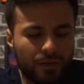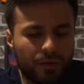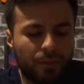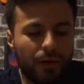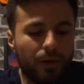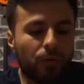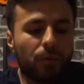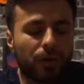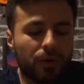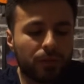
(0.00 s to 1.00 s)
But a
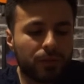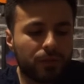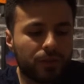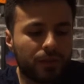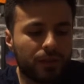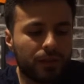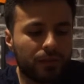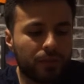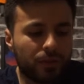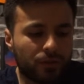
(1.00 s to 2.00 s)
work opportunity, it
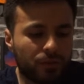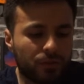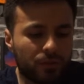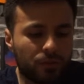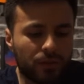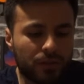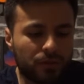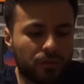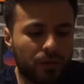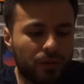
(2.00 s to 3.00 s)
could be also someone as
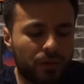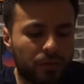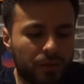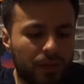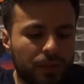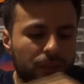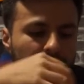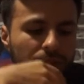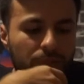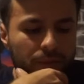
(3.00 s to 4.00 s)
well,
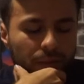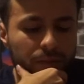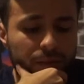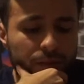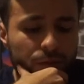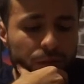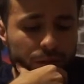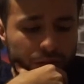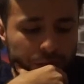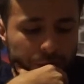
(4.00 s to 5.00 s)
relationship type of
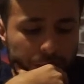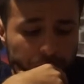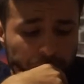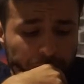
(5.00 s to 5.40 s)
situation here.